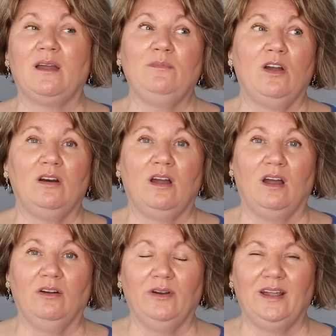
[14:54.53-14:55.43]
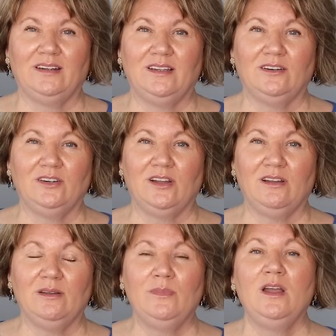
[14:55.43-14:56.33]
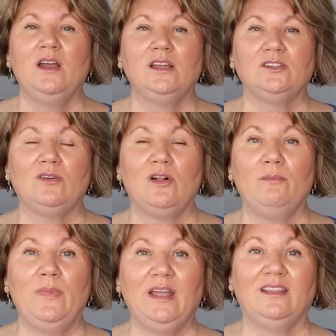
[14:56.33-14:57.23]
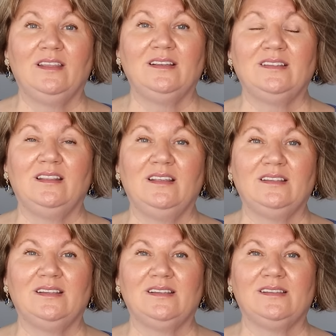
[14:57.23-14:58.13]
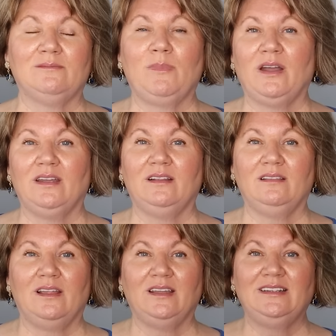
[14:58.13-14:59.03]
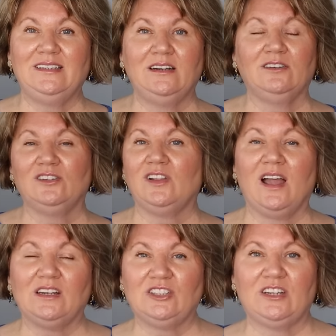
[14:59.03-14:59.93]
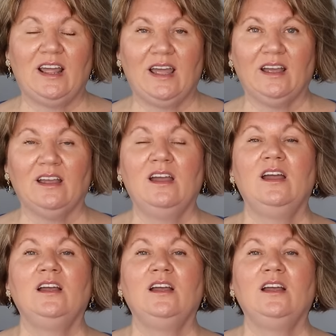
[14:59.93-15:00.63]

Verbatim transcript: I'm not hungry at dinner time, so I'll make this, and this is my like dinner slash snack.